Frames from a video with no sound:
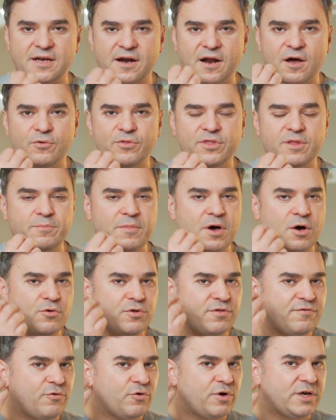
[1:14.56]
around the
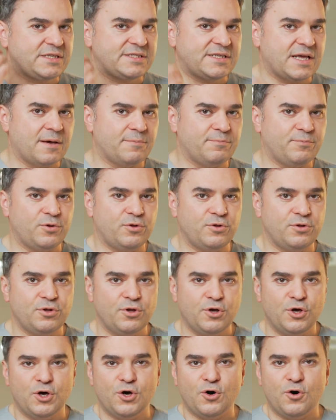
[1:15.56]
mouth, for example,
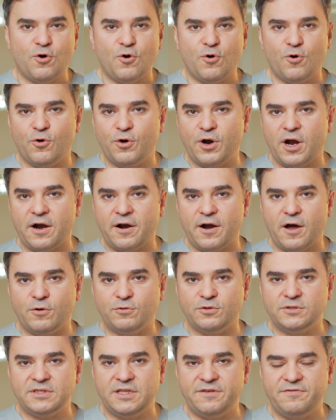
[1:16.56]
or
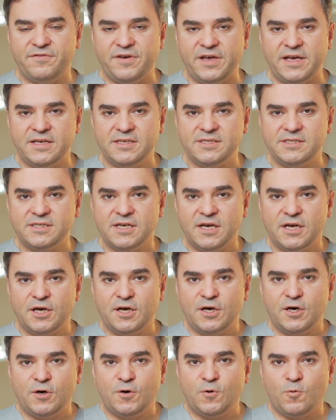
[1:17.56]
around the face
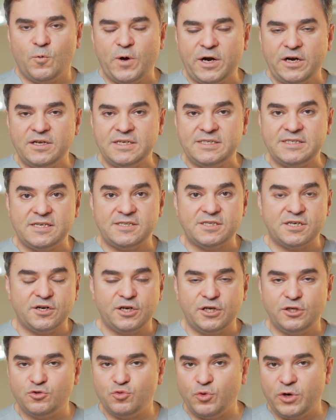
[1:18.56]
were
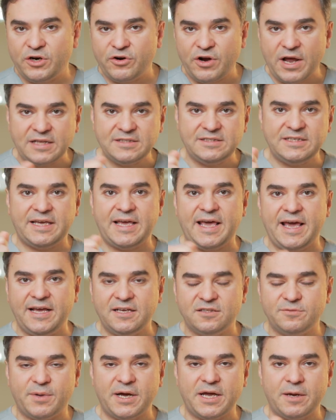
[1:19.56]
necessary to
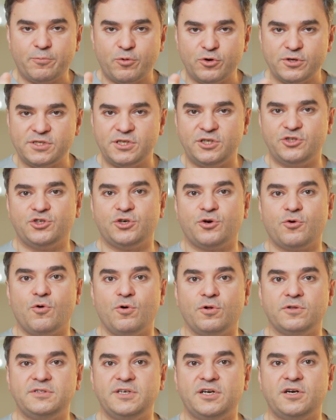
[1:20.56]
eradicate by a procedure
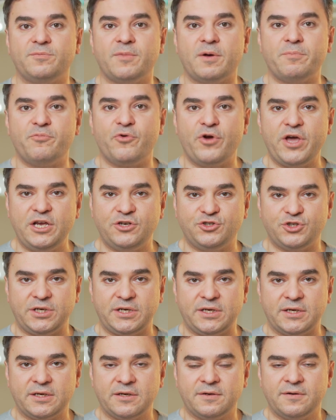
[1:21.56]
called dermabrasion,
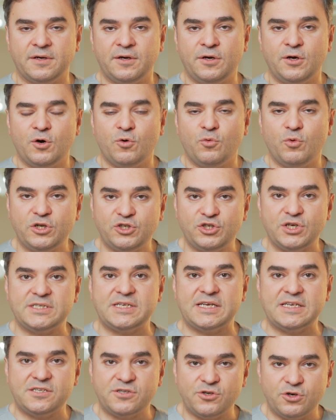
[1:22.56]
which is
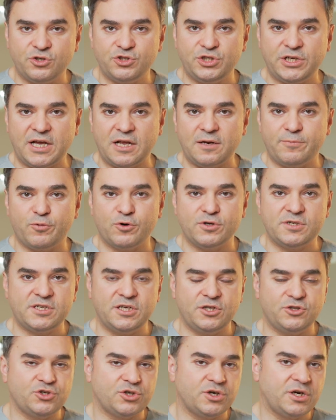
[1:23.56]
a surgical
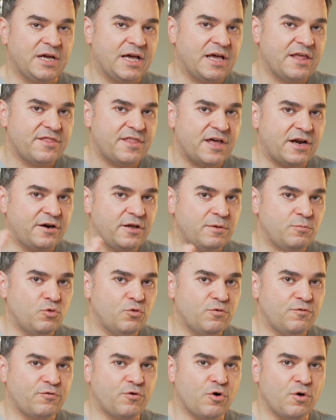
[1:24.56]
procedure that
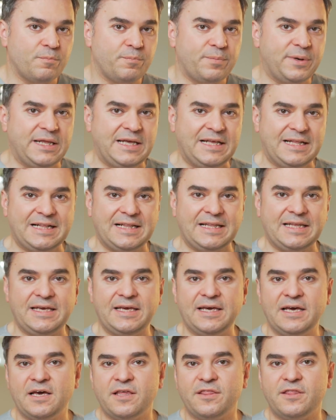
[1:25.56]
removes
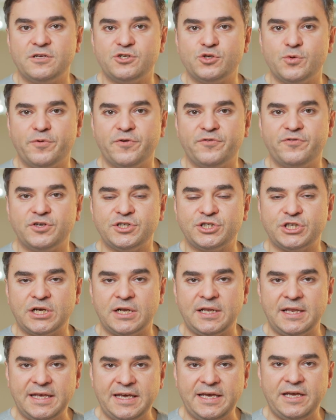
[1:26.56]
completely the
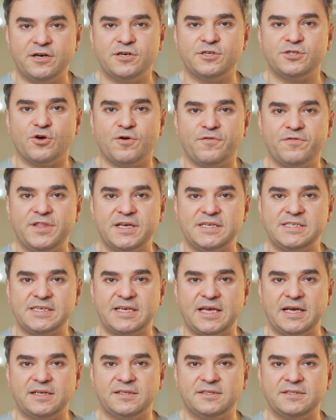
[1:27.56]
superficial layers of the
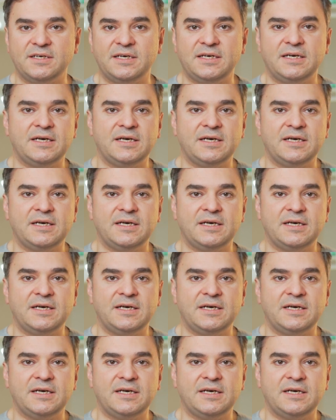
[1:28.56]
skin,